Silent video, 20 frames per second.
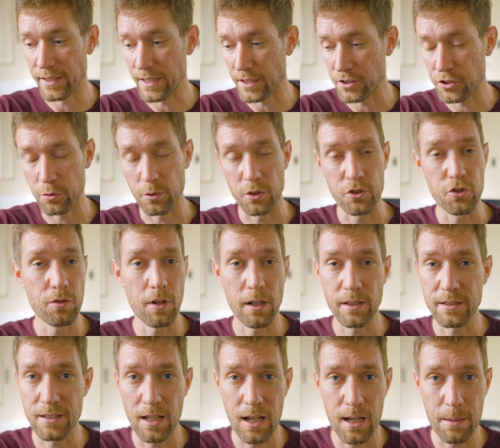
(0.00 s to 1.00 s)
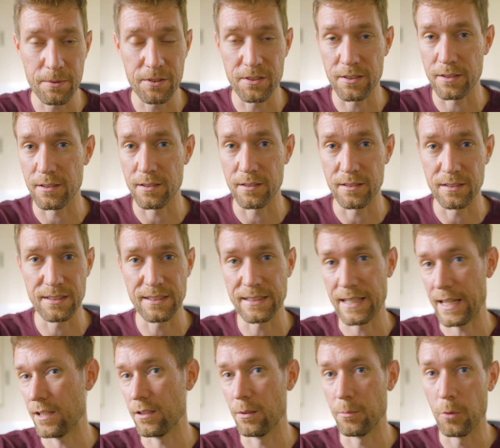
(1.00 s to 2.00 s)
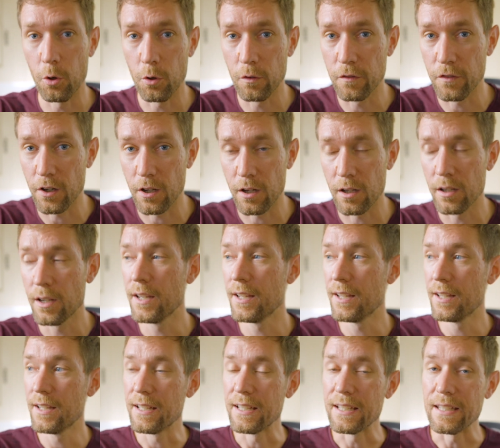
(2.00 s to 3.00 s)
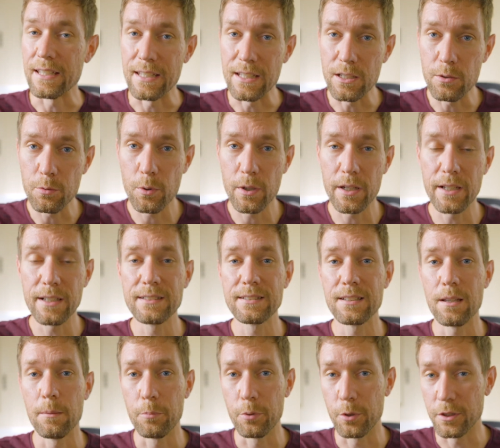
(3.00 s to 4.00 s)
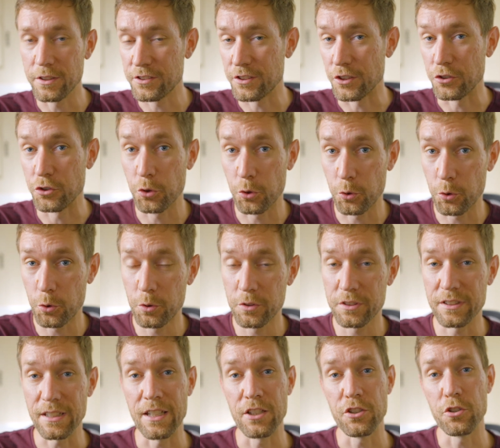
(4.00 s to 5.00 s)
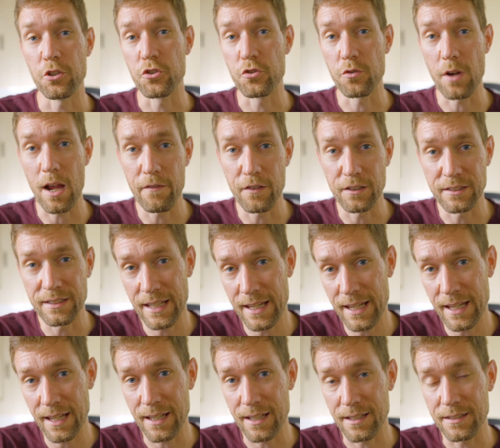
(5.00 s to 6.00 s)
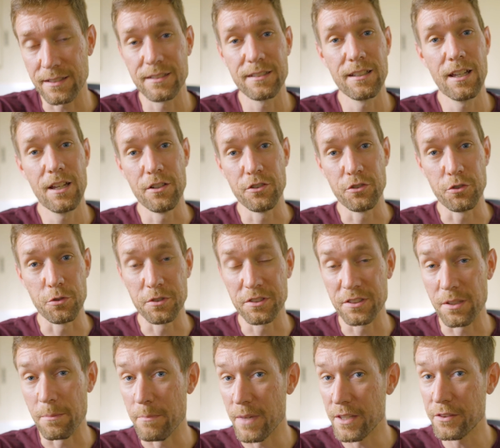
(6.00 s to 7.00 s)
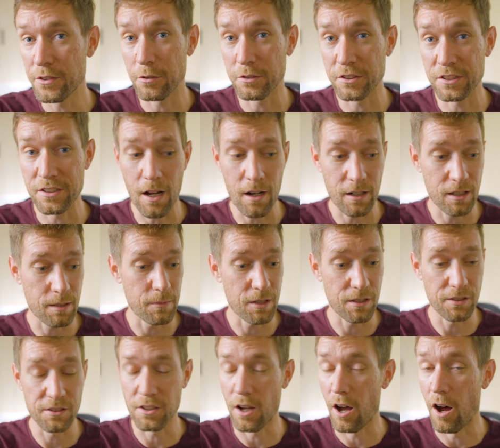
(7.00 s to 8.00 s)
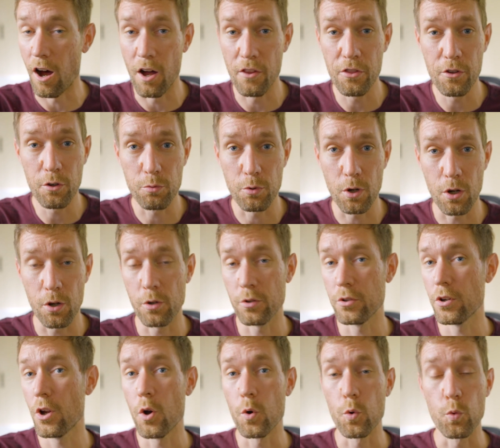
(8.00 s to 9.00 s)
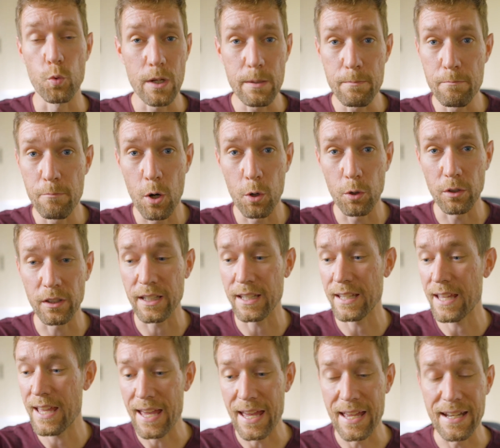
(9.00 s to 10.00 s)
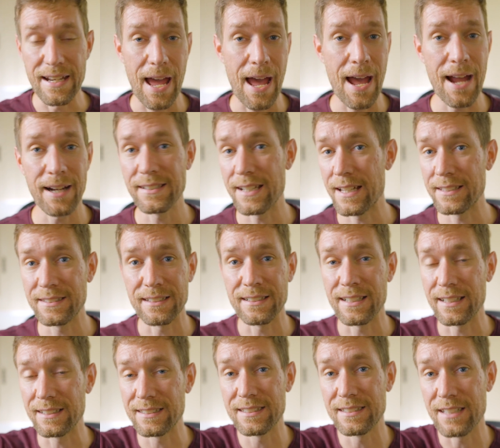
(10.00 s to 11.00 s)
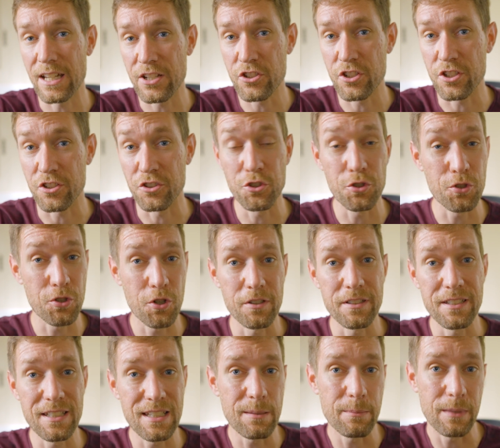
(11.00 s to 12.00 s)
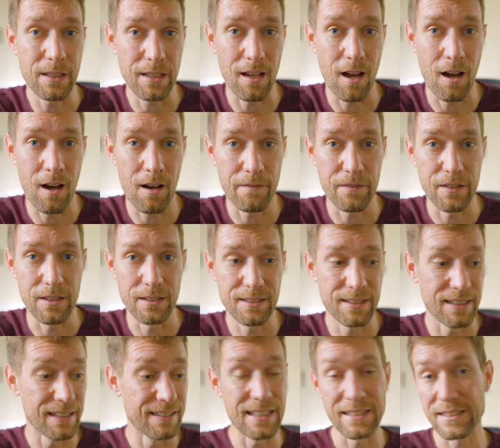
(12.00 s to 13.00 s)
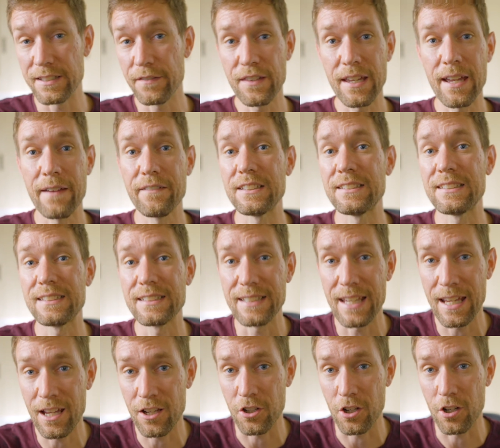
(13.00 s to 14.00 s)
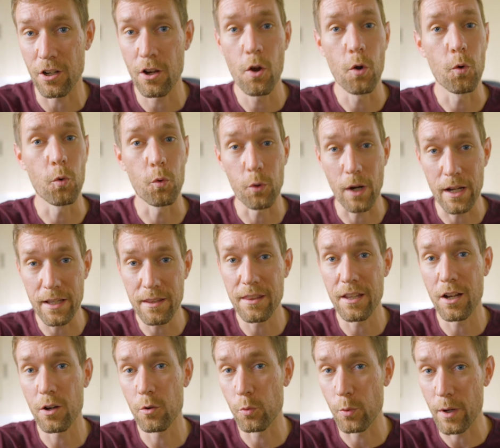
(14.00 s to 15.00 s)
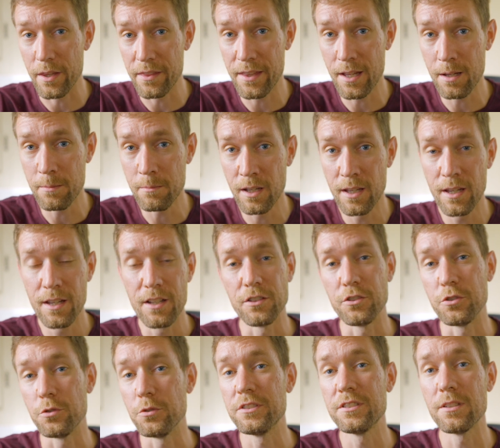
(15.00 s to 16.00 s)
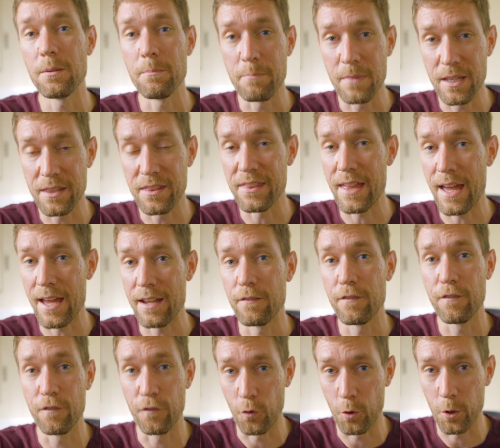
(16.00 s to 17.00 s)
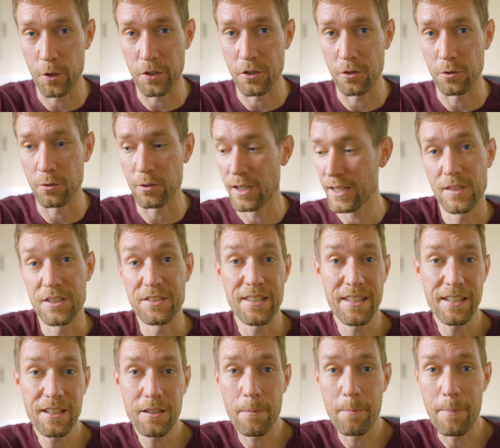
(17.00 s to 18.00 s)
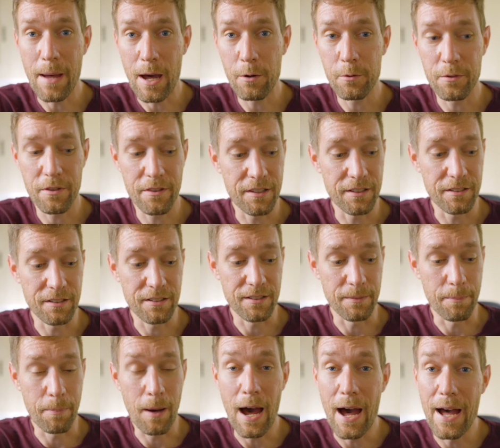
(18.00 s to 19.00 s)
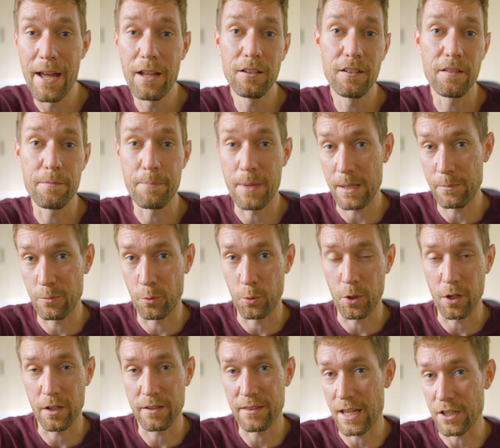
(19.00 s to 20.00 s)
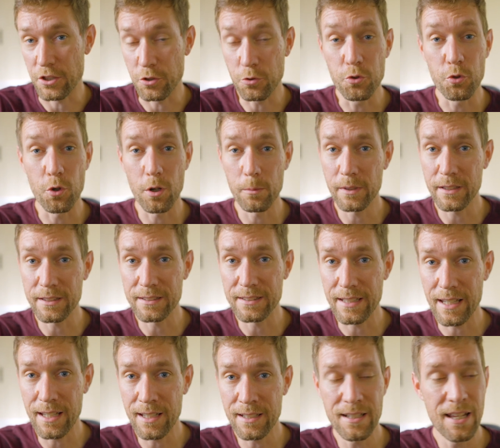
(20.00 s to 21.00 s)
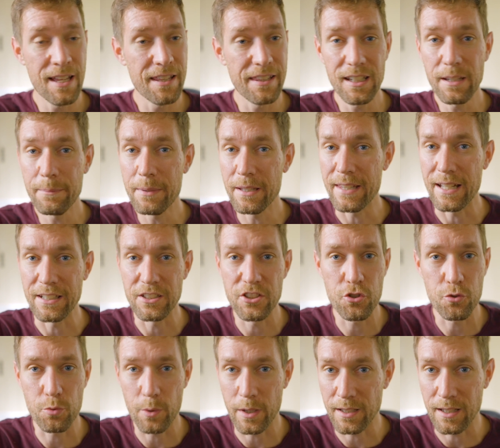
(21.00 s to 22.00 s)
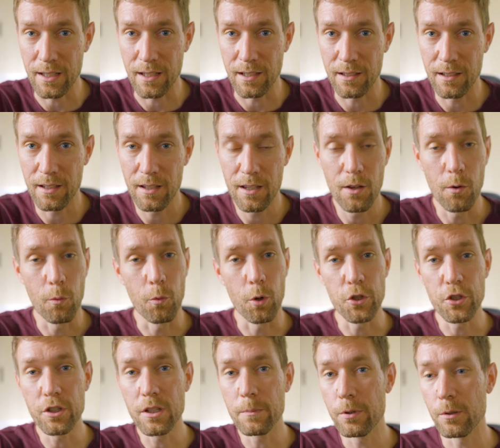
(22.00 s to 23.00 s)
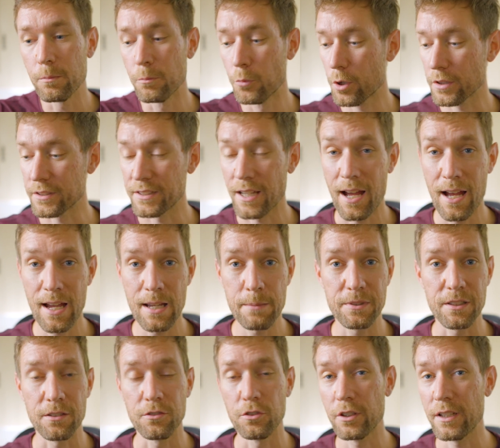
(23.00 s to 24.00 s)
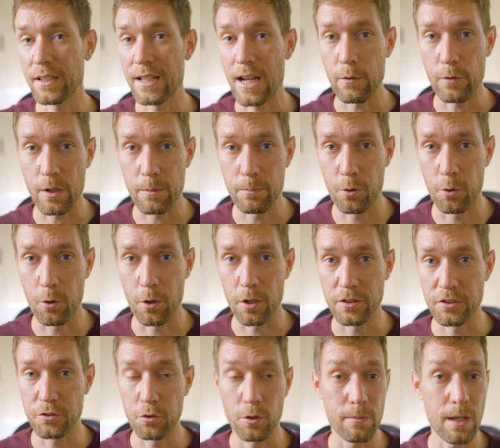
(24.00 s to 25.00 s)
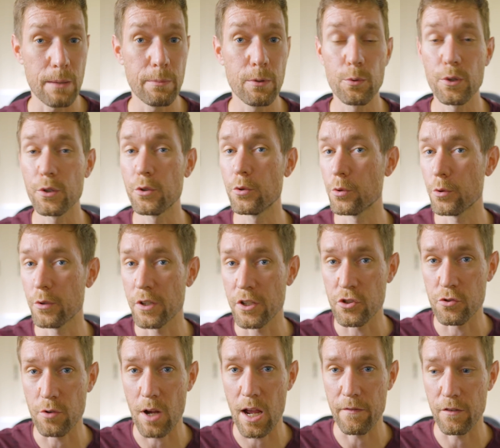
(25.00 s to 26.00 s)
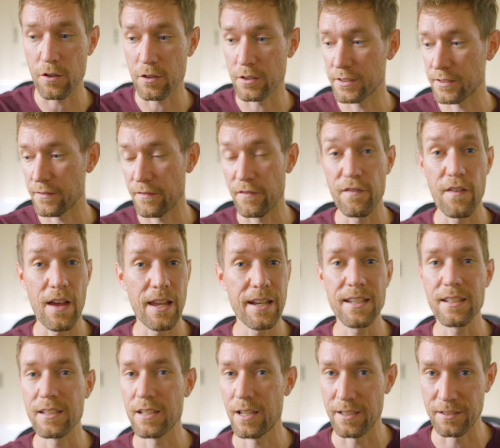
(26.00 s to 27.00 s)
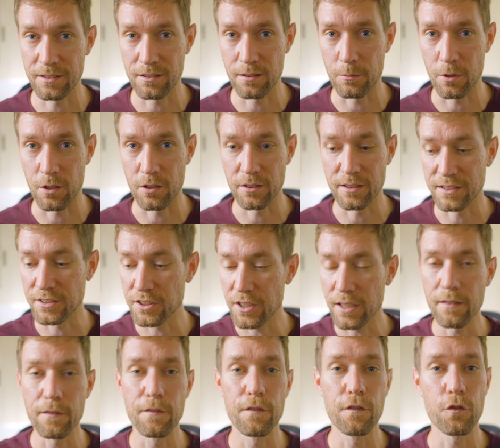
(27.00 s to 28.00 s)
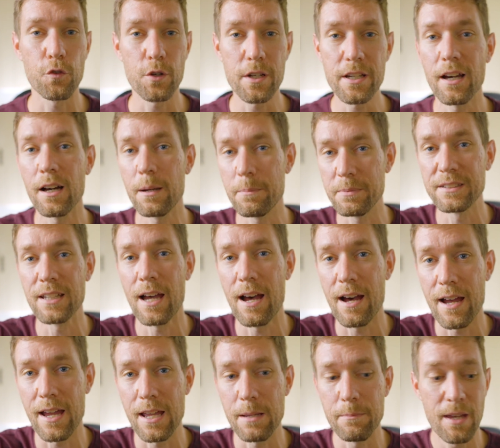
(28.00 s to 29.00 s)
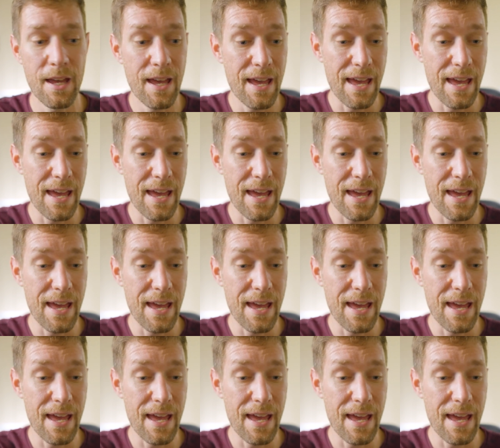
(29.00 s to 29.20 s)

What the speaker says: get to a truck stop to scan them over. eRIGS puts the tools in your driver's hands to submit those documents on the road remotely and act as an extension to your team in the office. It's as if they have a scanner right there with them to submit that for you. Just think about the pile of paperwork that you normally scan. Think about that shrinking, where you could put more times in looking at reports or maybe recruiting drivers, vetting customers. It's going to free up time.